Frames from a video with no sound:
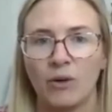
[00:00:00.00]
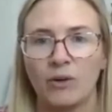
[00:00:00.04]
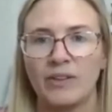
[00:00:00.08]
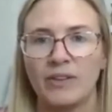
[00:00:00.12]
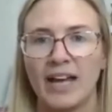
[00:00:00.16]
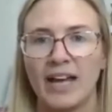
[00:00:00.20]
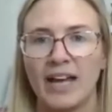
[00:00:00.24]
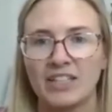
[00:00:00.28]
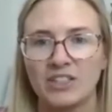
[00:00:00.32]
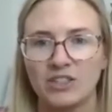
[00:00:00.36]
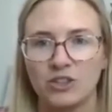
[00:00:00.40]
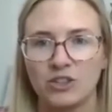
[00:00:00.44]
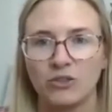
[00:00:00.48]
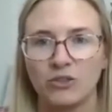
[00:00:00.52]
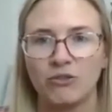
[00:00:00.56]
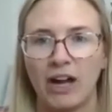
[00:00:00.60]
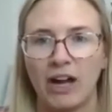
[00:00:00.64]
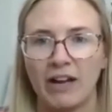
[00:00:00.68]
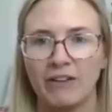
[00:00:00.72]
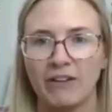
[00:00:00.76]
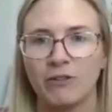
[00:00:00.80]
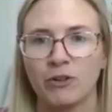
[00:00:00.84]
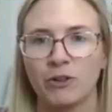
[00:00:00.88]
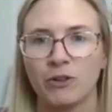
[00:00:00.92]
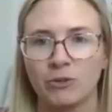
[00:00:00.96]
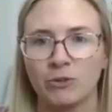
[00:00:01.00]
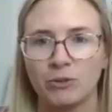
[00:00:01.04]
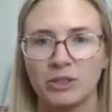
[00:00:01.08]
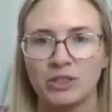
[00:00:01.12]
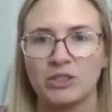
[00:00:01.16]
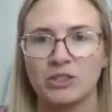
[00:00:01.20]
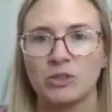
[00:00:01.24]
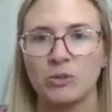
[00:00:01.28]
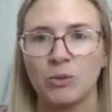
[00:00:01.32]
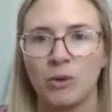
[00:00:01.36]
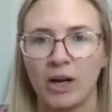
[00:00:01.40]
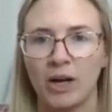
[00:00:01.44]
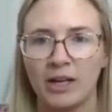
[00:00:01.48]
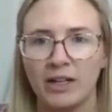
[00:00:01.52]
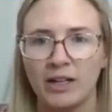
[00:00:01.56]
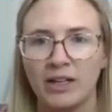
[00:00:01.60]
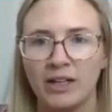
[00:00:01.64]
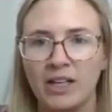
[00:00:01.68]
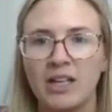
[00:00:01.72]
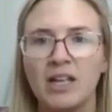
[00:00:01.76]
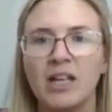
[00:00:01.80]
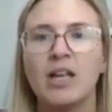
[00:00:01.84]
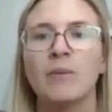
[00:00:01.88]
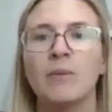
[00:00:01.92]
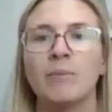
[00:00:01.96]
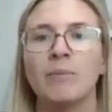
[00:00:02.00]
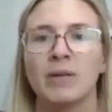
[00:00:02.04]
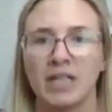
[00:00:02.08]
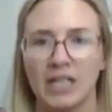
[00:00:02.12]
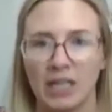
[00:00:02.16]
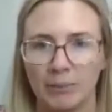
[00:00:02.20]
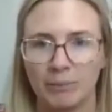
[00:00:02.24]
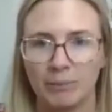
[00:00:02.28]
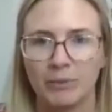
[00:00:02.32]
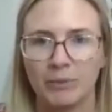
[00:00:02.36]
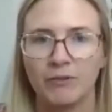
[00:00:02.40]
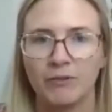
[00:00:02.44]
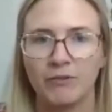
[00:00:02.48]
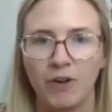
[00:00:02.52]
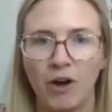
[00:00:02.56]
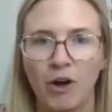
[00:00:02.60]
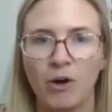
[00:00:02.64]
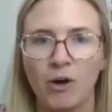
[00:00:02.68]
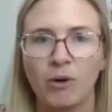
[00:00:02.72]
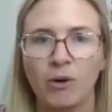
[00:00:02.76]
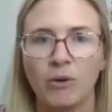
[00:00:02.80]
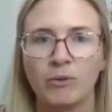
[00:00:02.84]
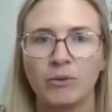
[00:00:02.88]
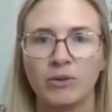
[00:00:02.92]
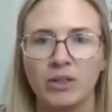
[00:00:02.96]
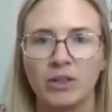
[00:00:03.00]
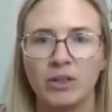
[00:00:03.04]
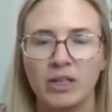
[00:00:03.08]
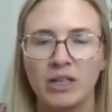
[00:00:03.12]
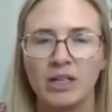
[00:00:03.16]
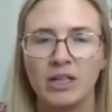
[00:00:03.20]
And that's your five, four, three, two, one, pick up the yeah. phone.